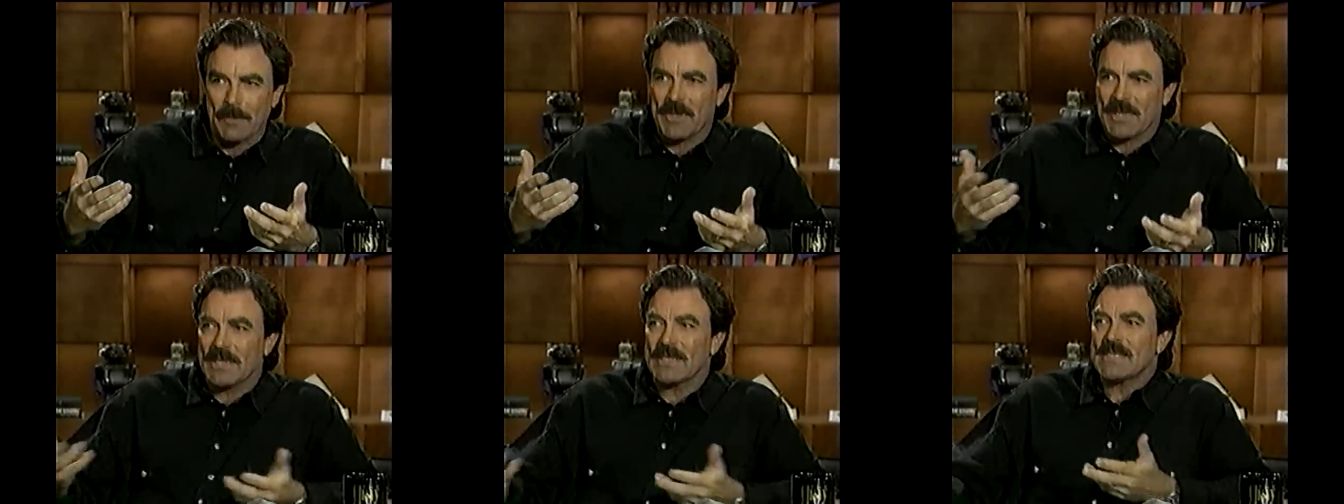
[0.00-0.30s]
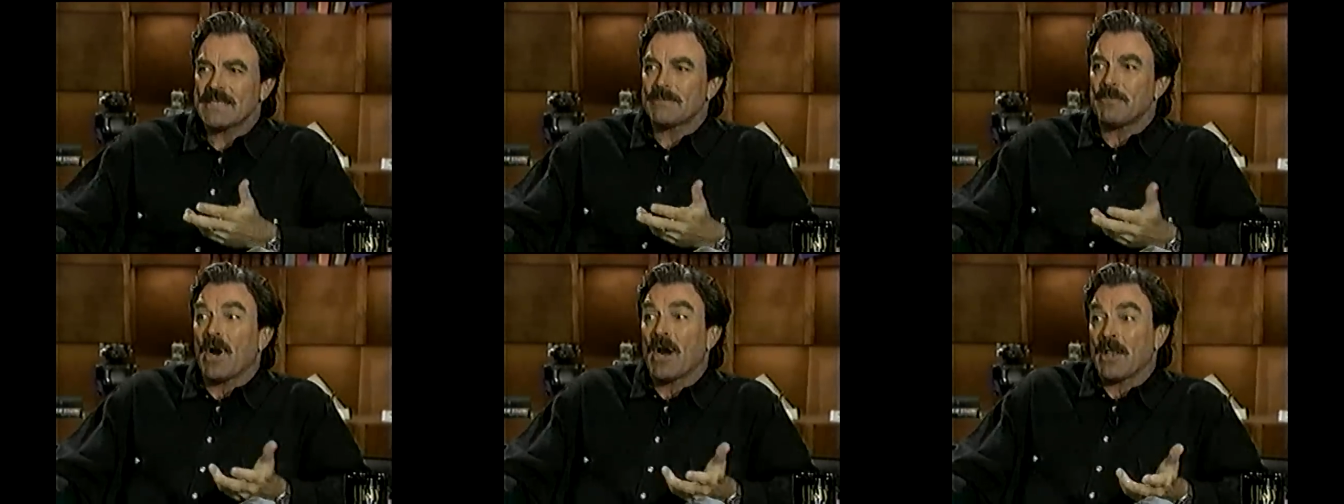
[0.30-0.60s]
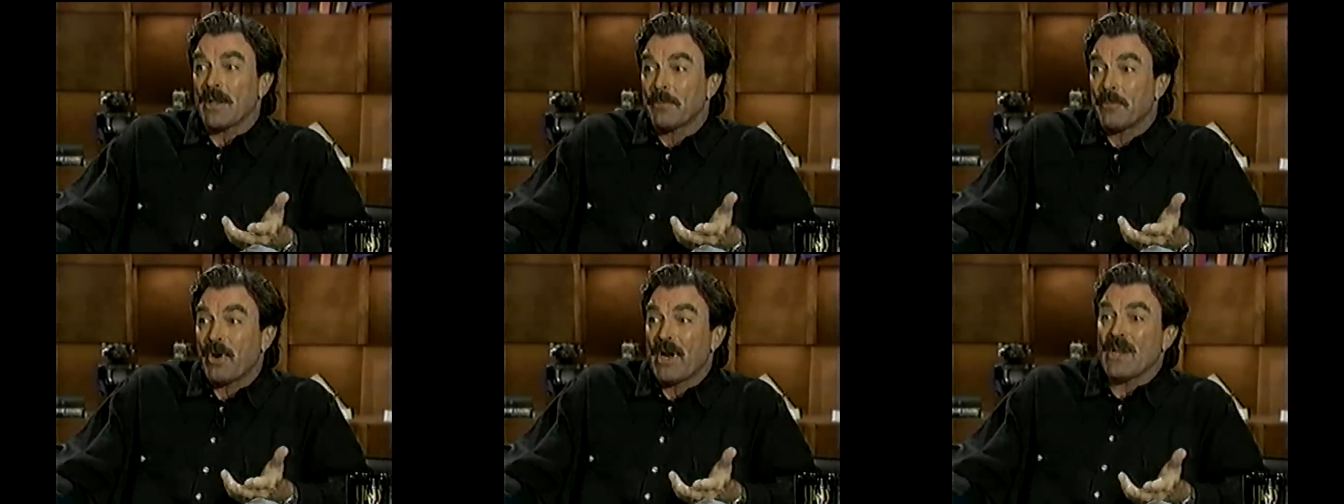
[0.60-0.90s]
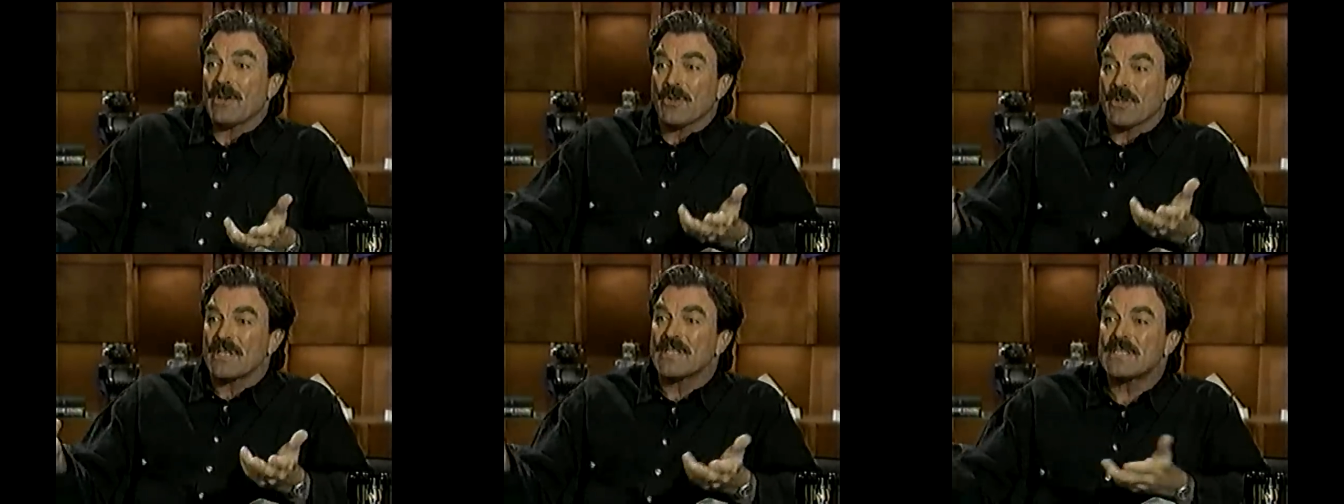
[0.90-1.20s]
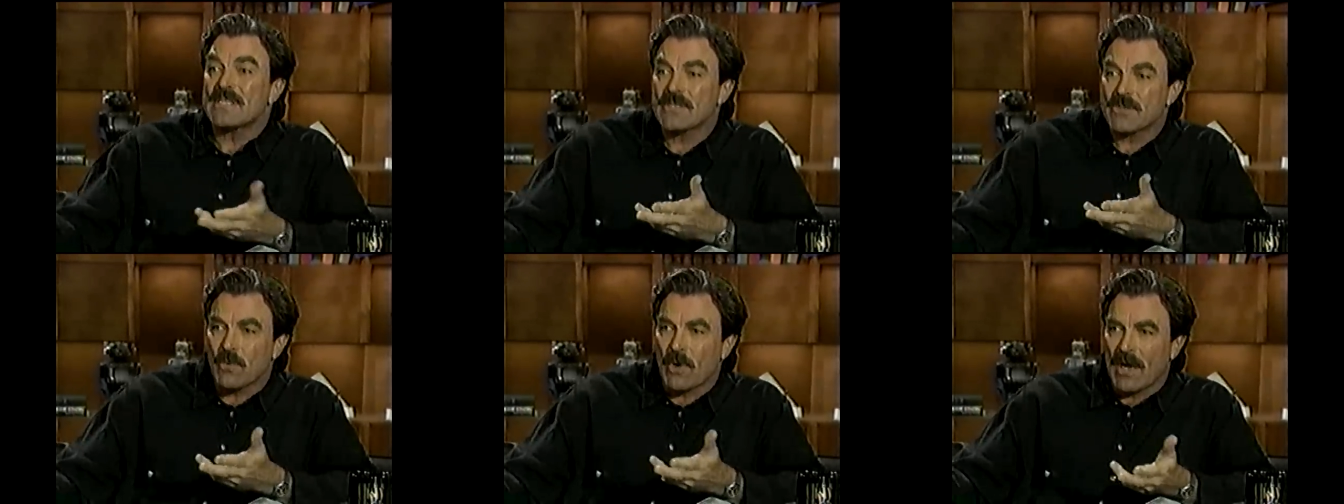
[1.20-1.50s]
I mean, this is Marlon Brando.
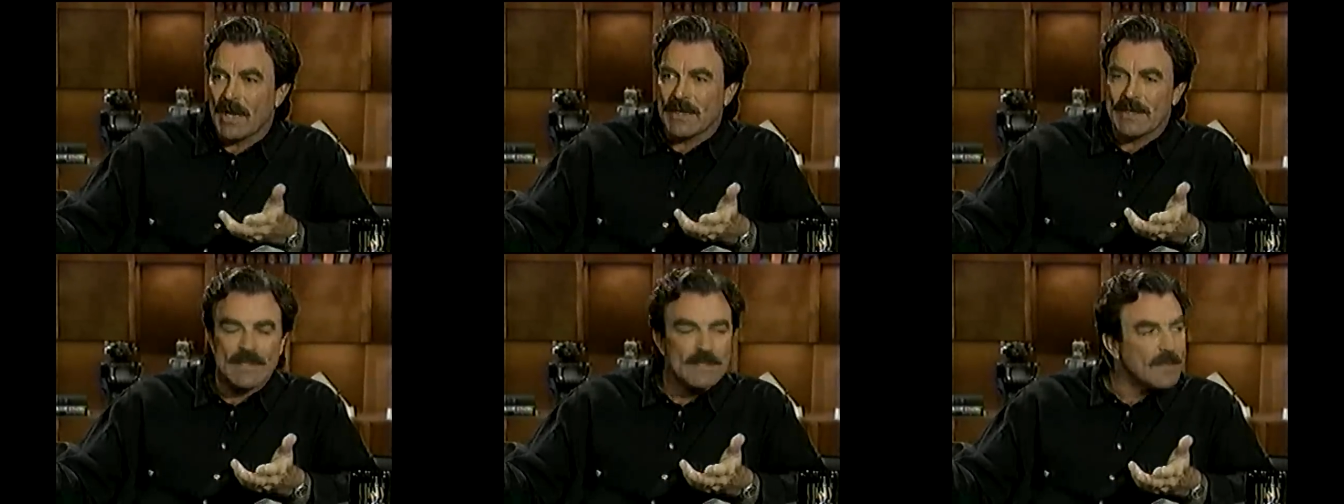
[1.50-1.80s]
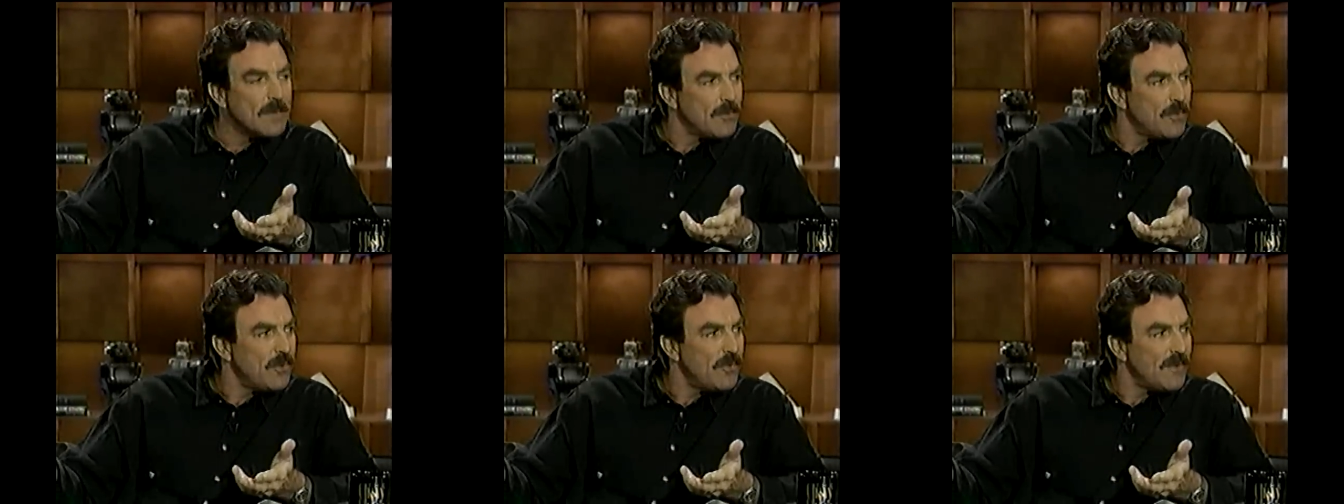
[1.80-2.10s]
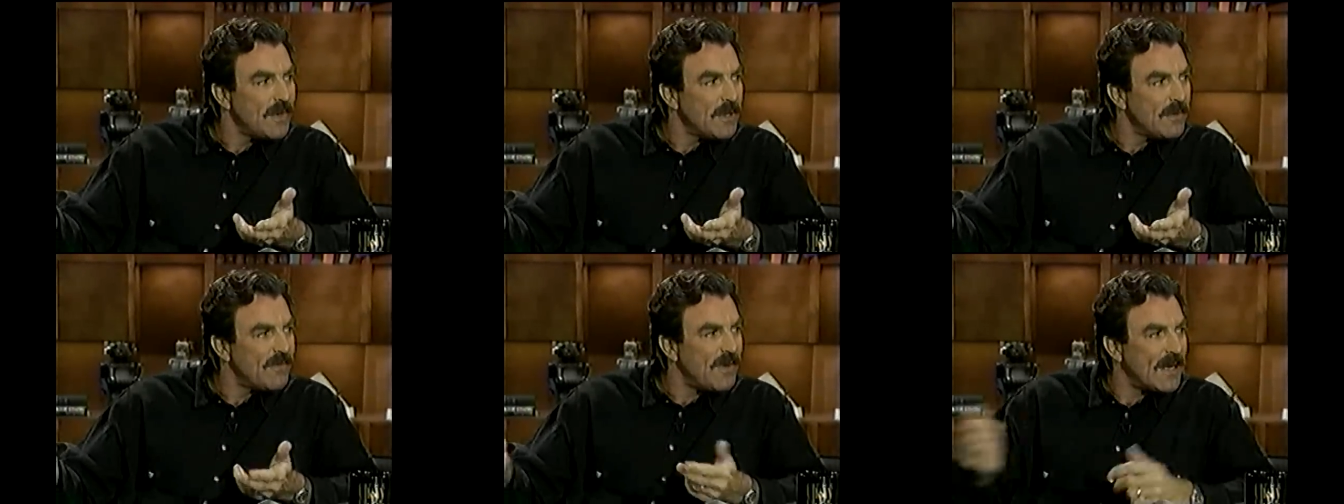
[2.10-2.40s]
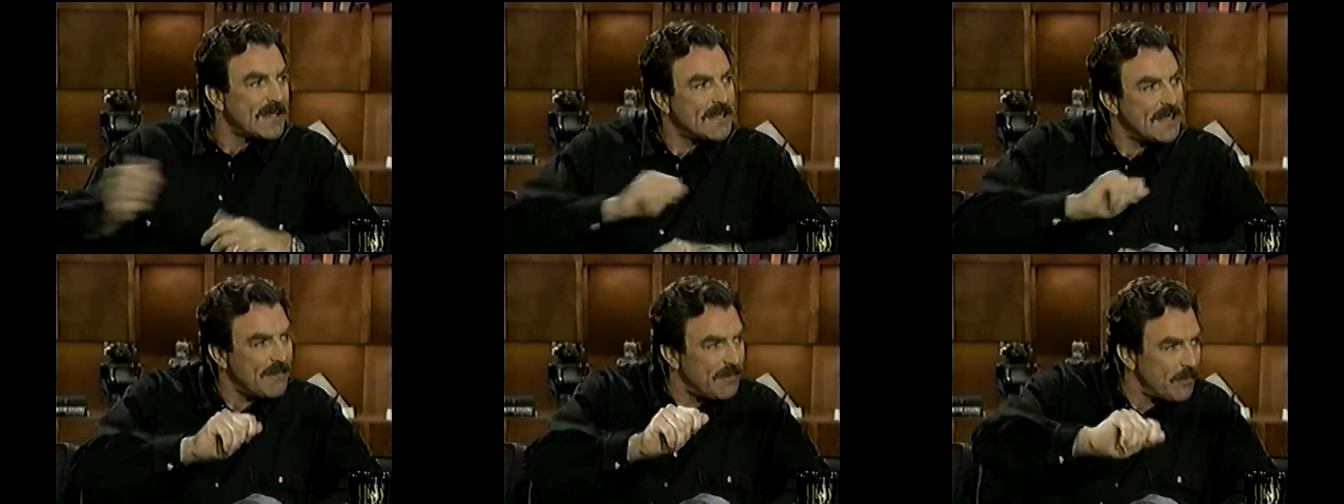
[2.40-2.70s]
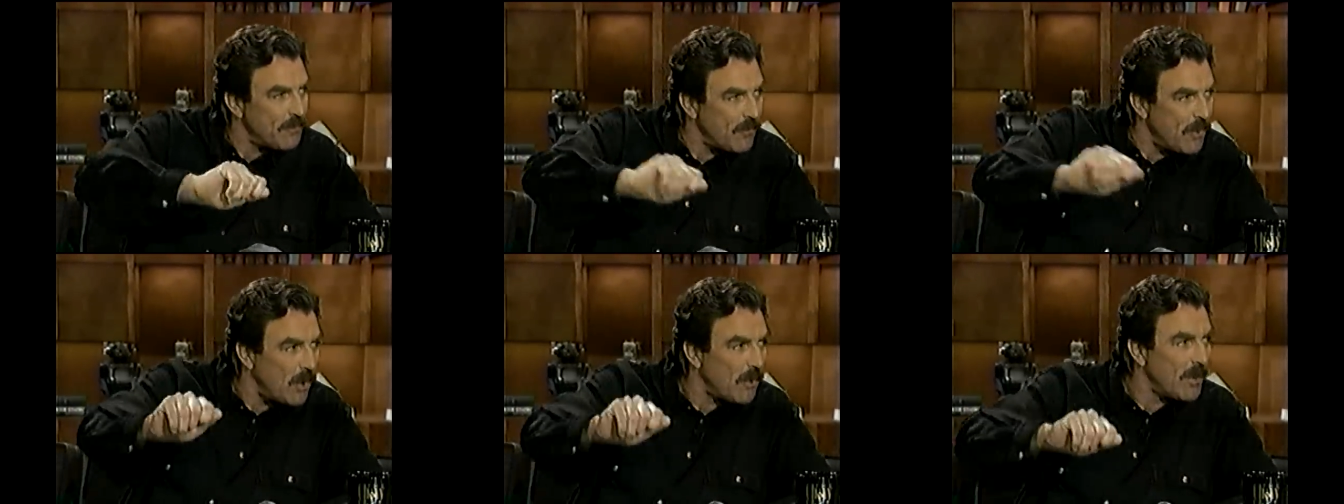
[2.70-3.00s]
This is why I did the movie. In fact, I
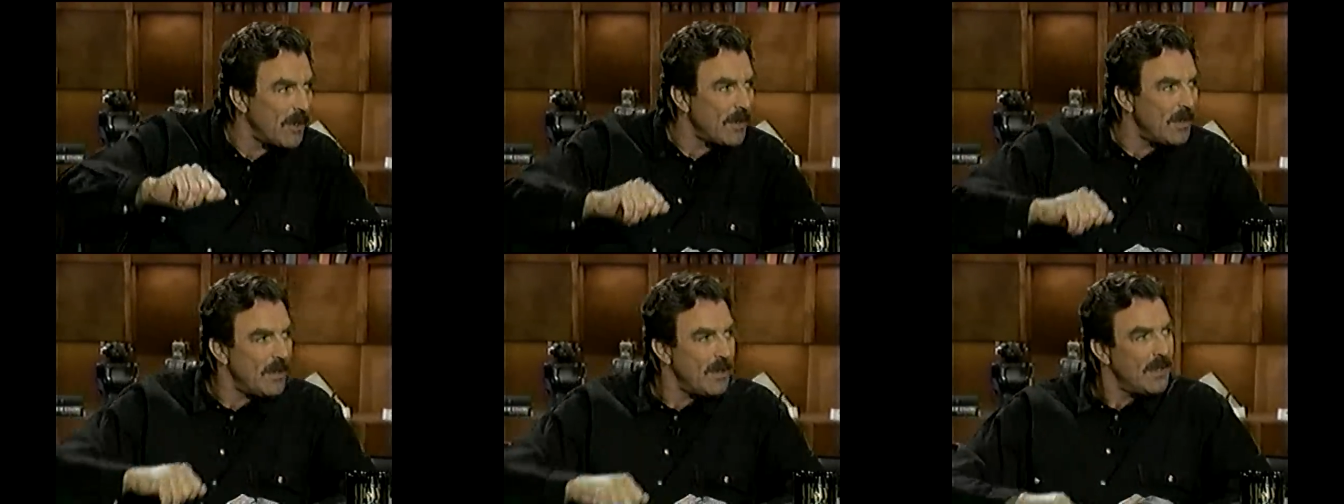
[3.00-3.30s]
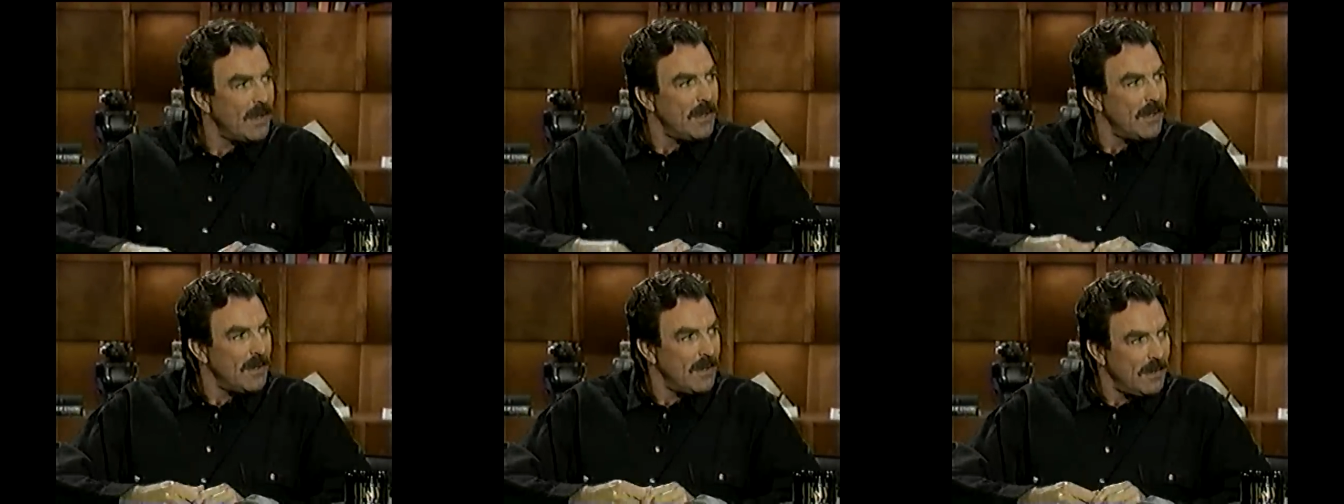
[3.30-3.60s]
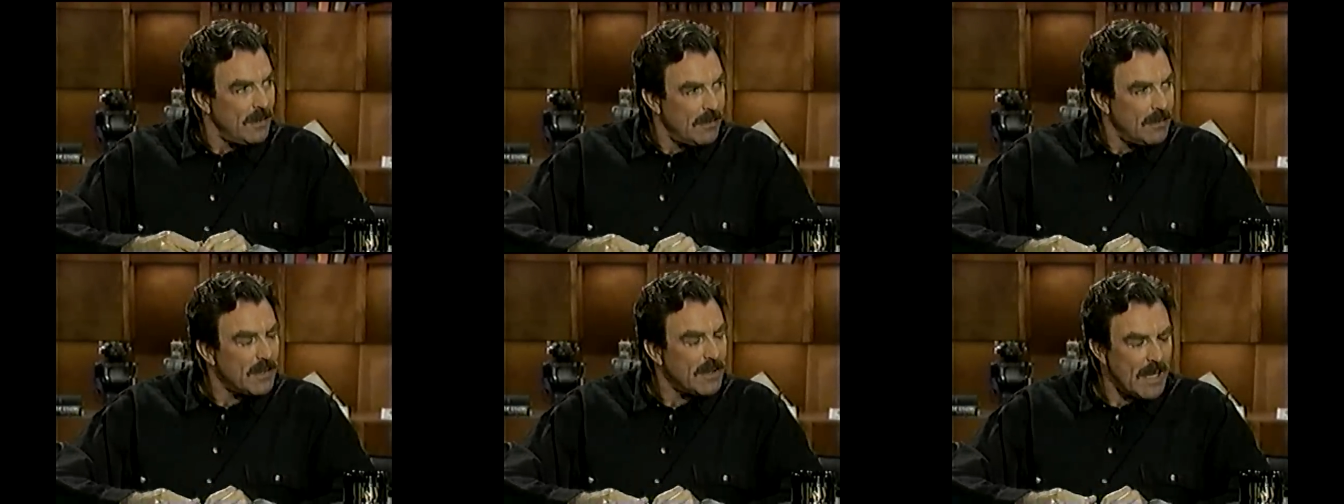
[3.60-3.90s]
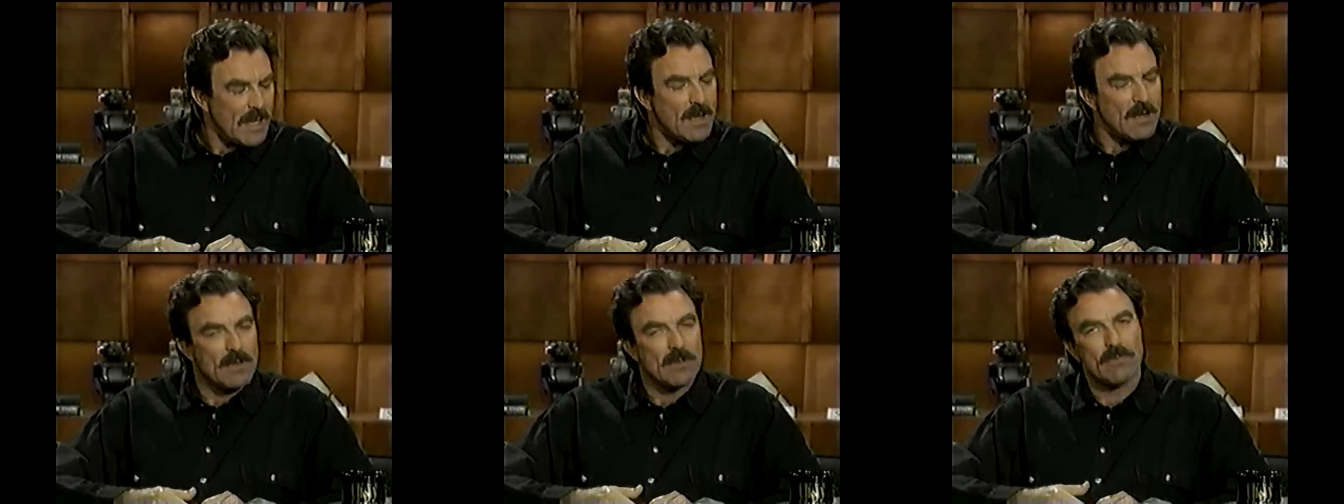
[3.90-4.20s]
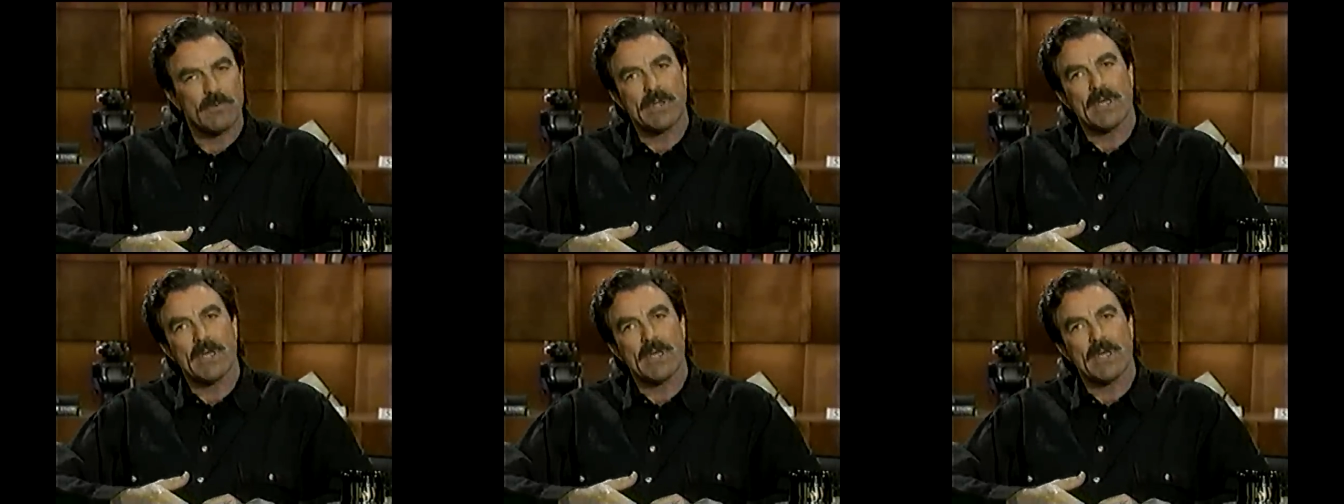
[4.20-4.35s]
even wrote You hung it. out with Marlon yeah, late at